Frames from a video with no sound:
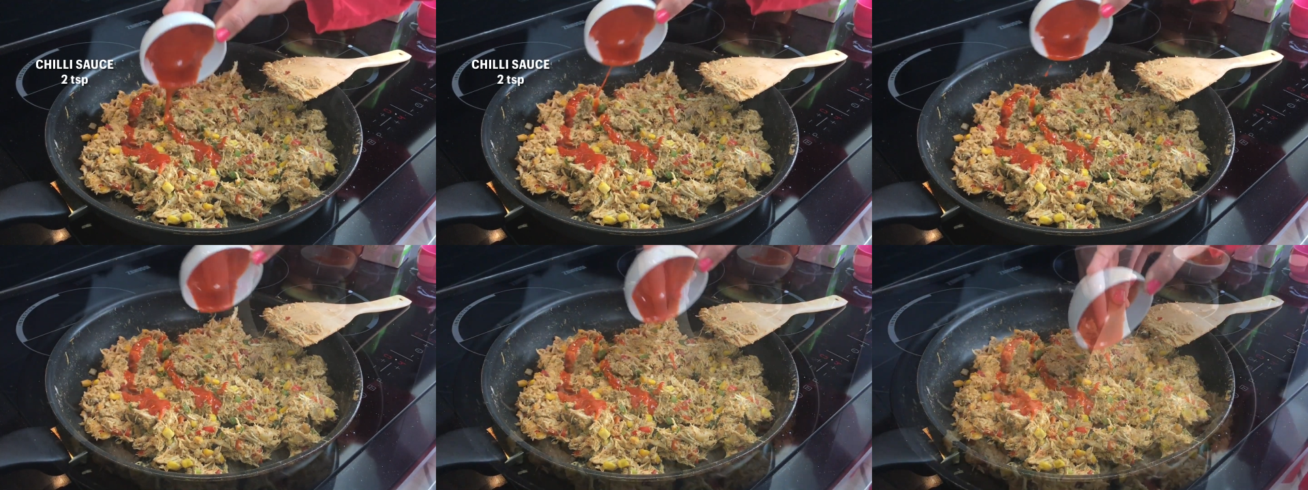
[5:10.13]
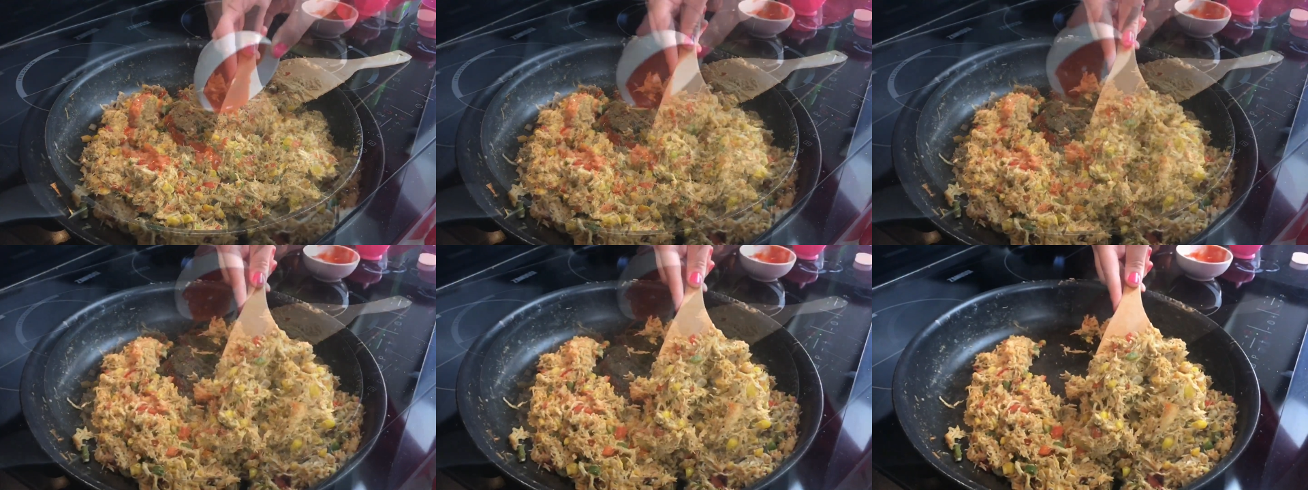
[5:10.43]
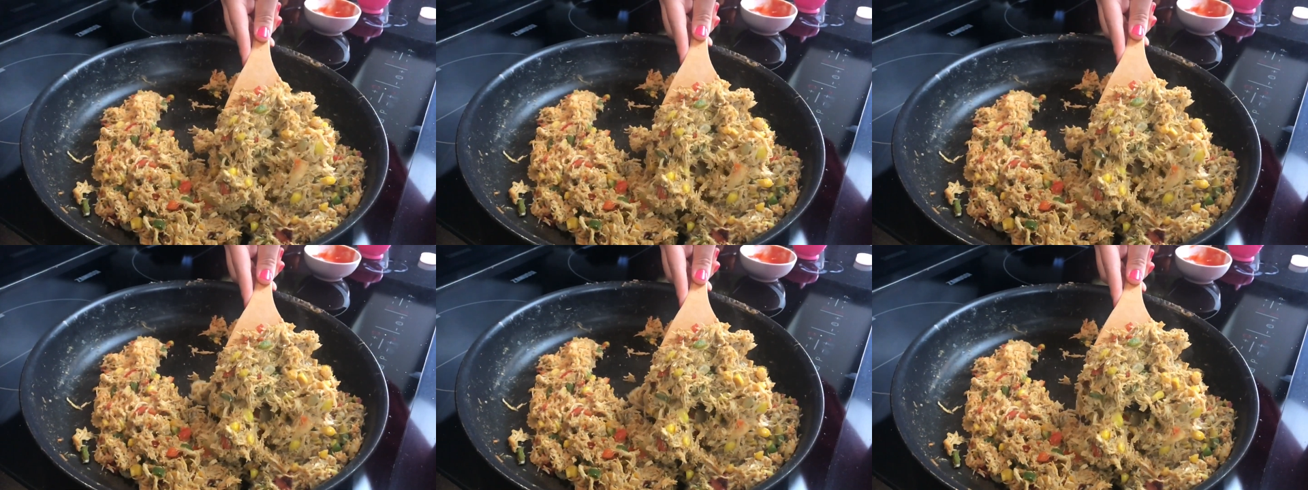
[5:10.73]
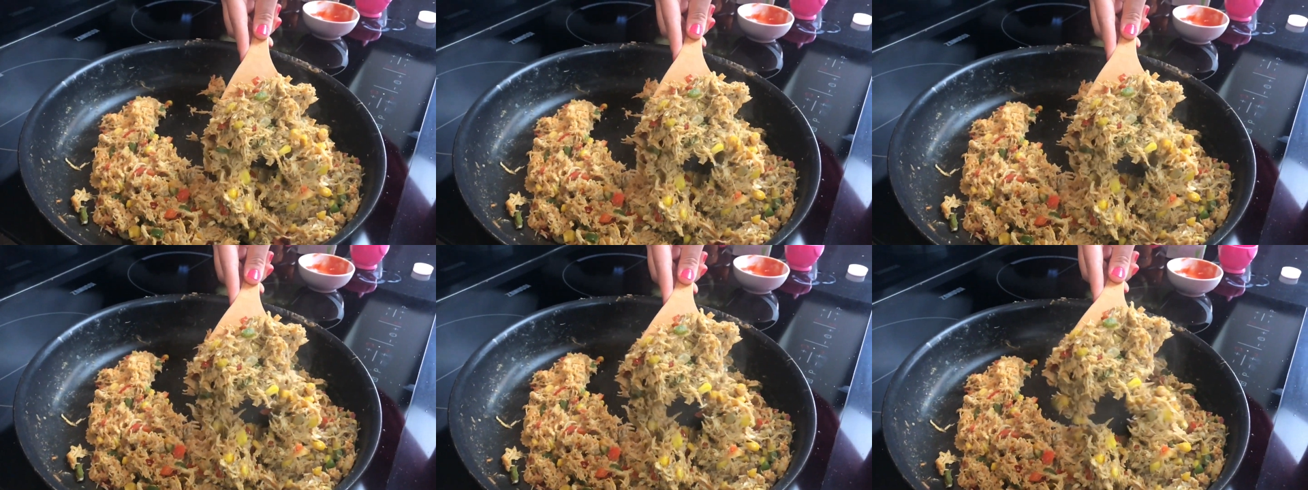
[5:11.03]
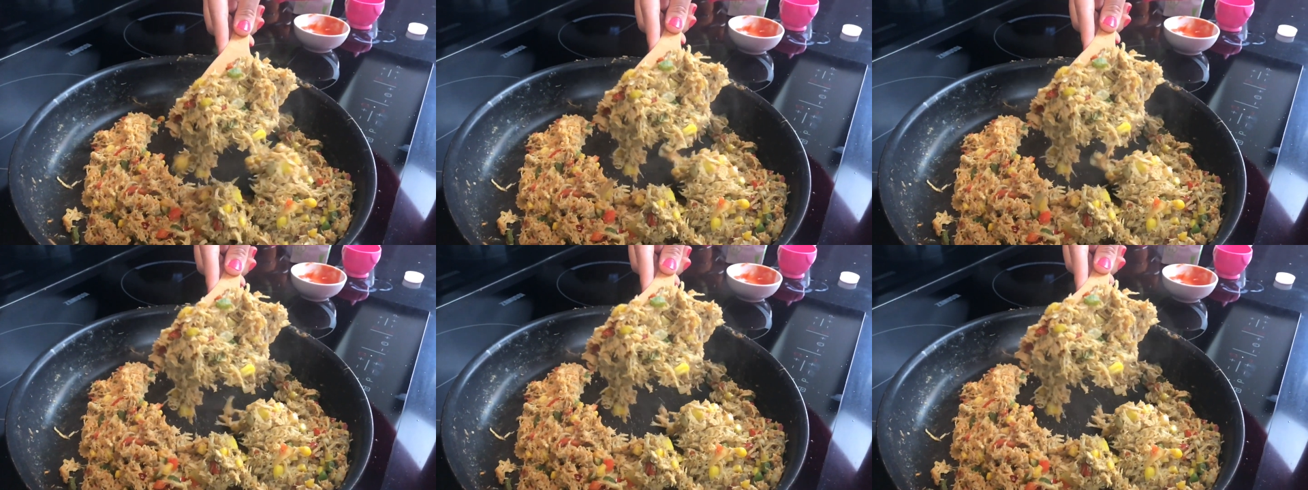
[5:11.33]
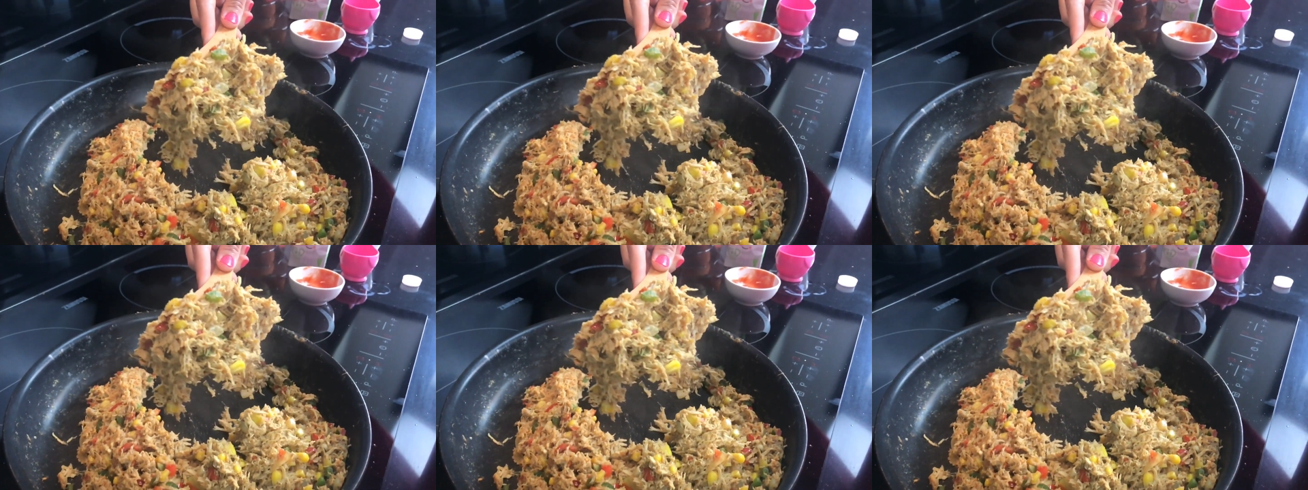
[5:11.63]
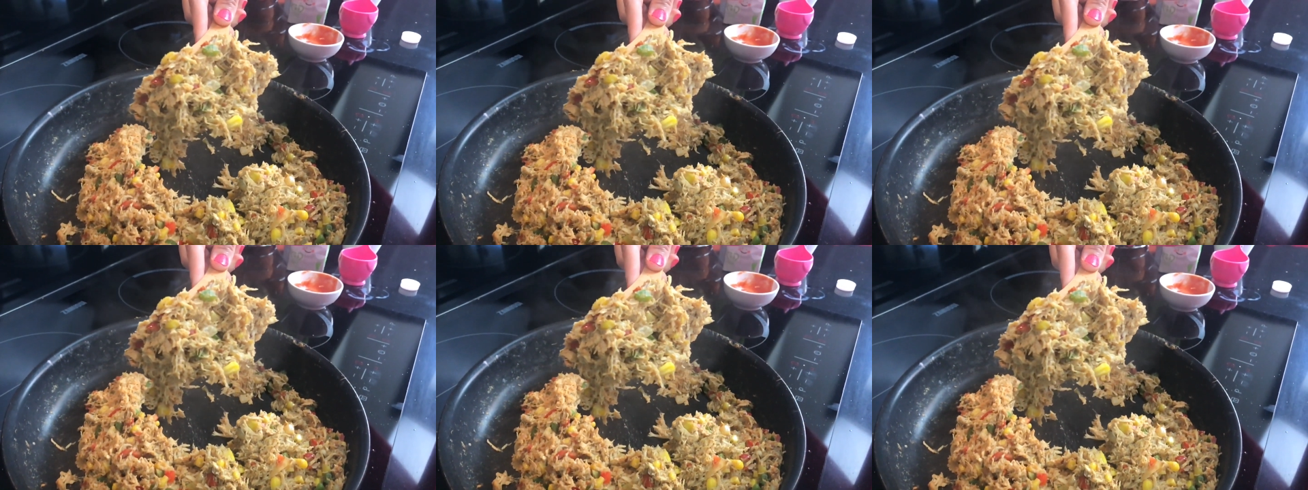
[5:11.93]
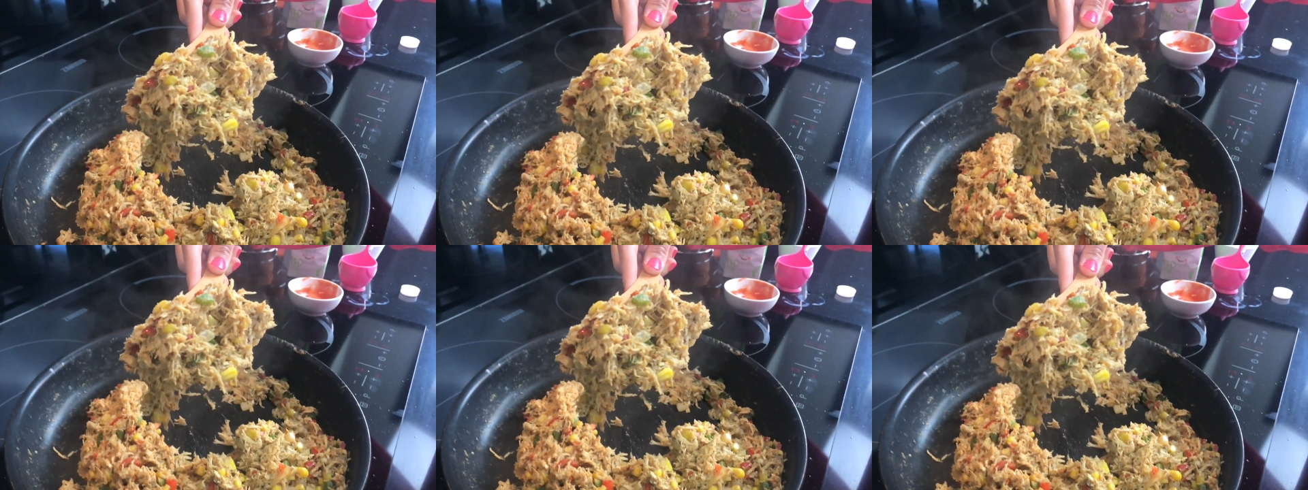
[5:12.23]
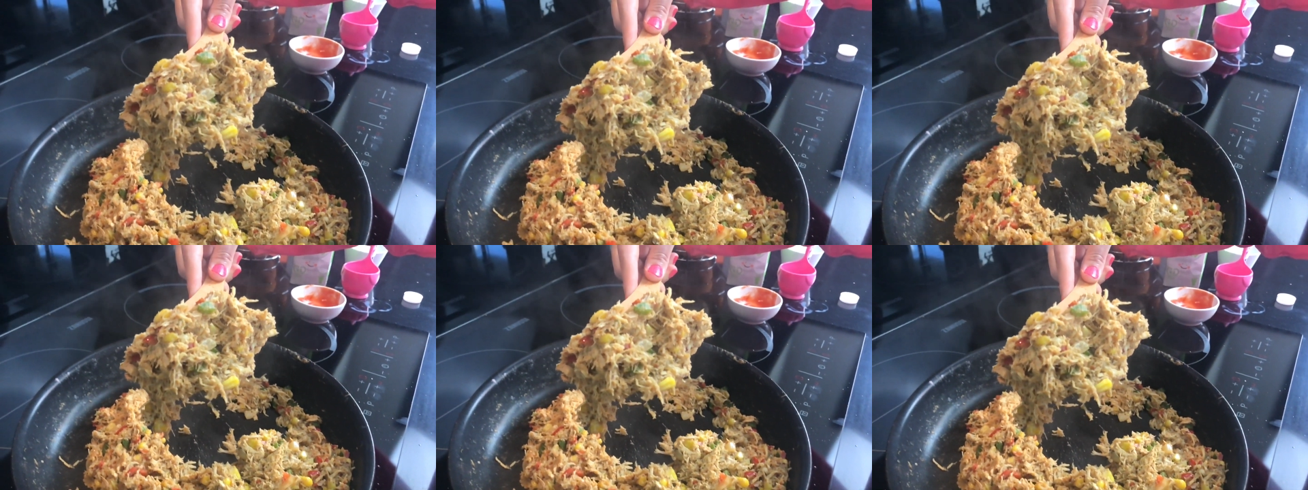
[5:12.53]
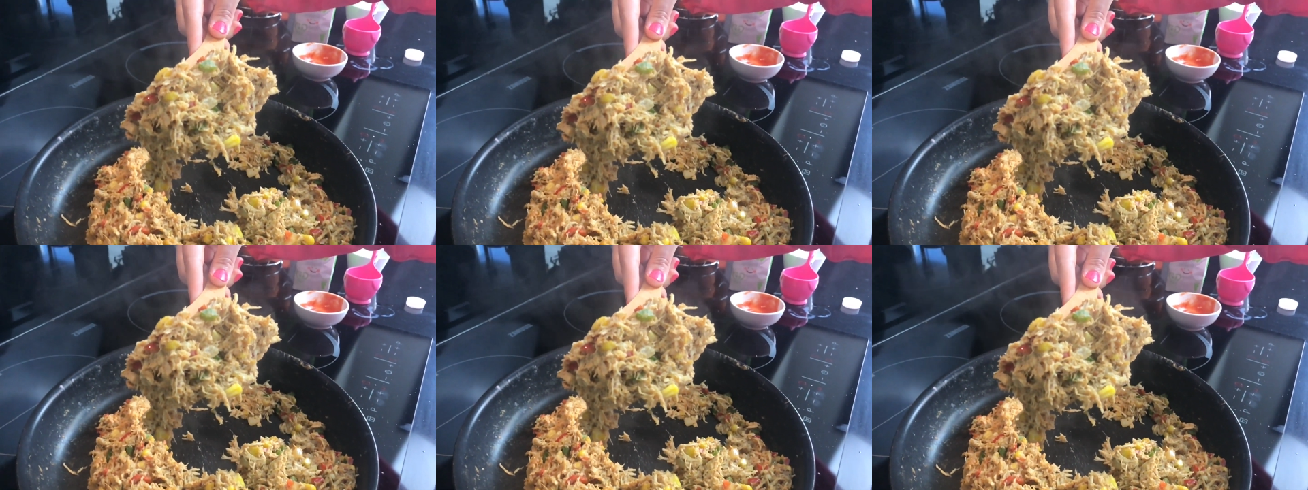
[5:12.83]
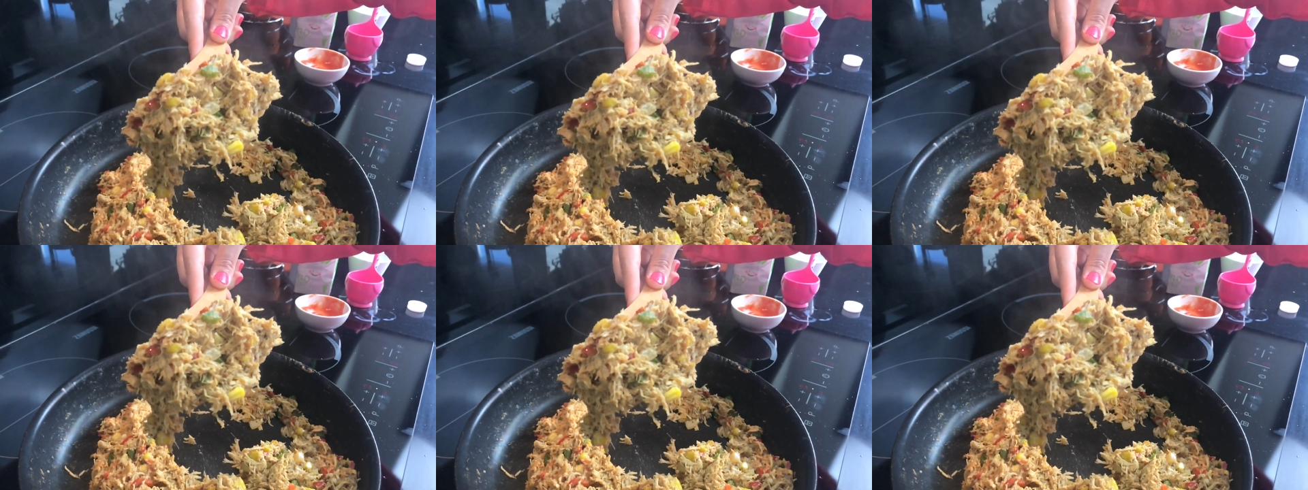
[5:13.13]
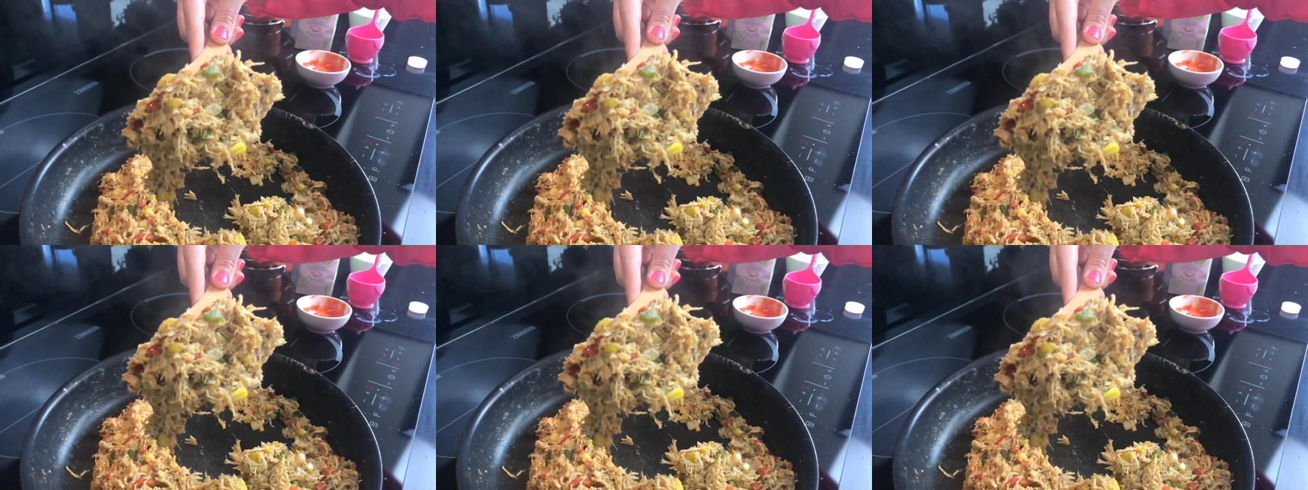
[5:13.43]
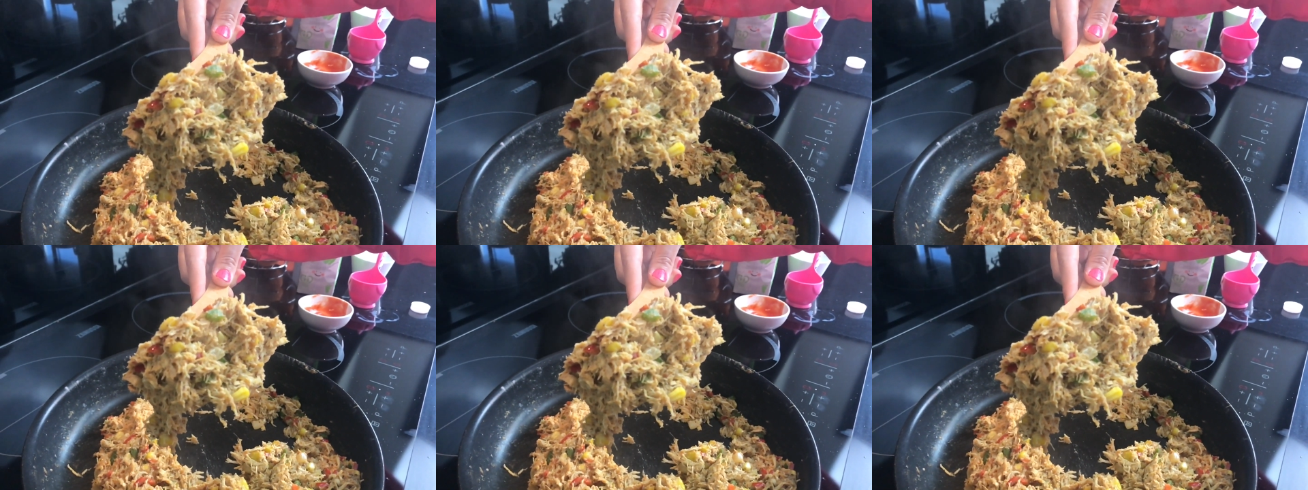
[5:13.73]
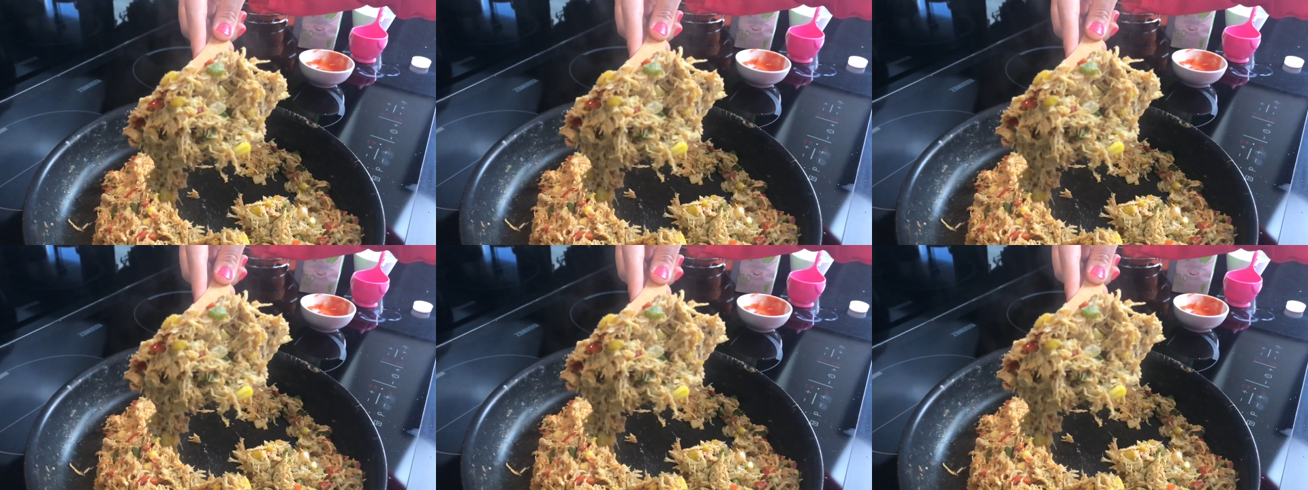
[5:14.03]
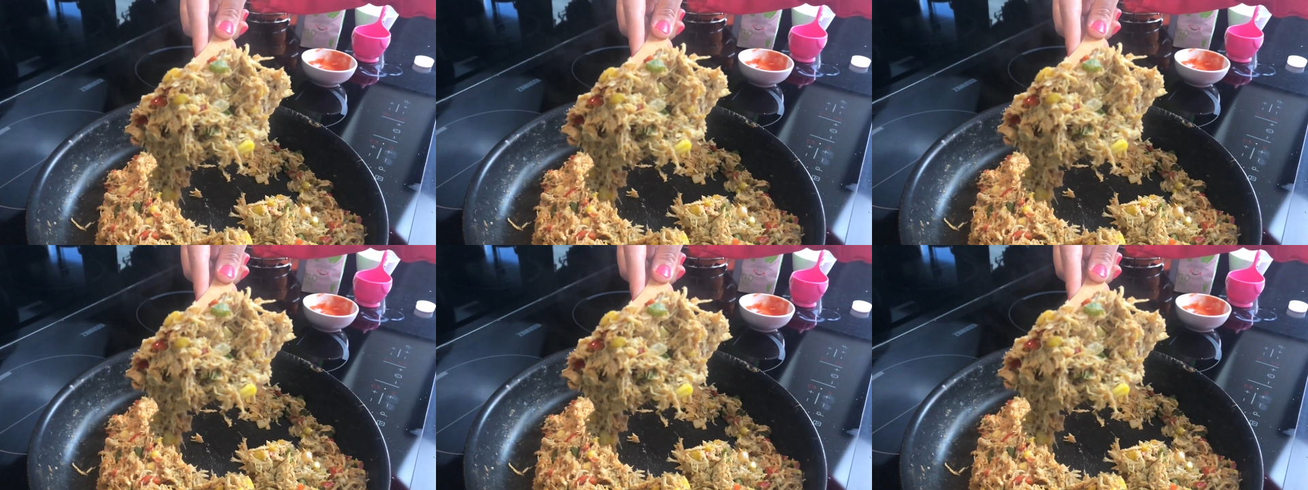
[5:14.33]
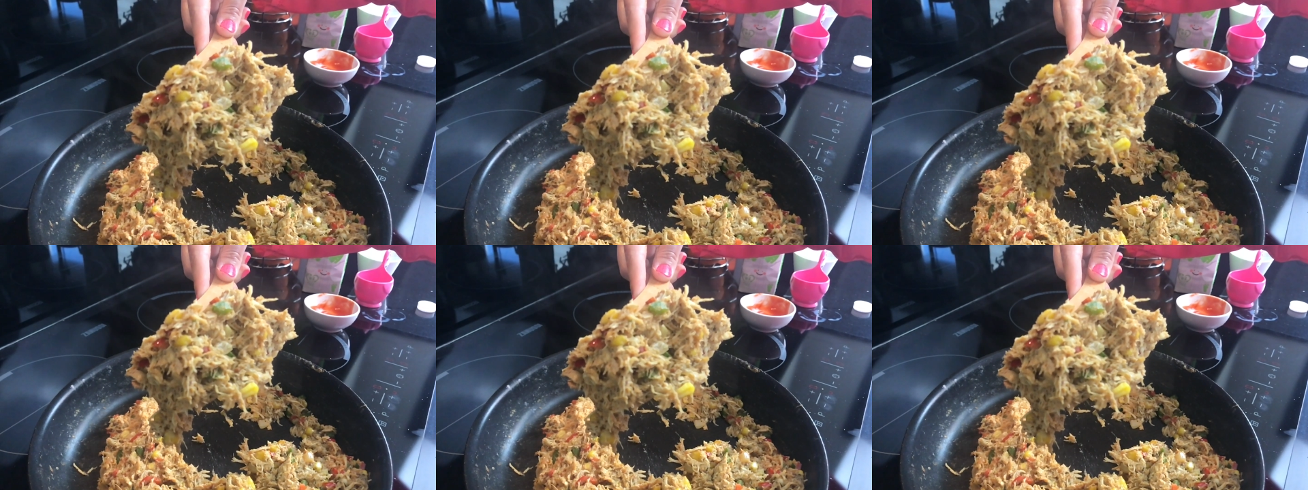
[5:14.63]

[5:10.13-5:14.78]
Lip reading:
(no speaker visible)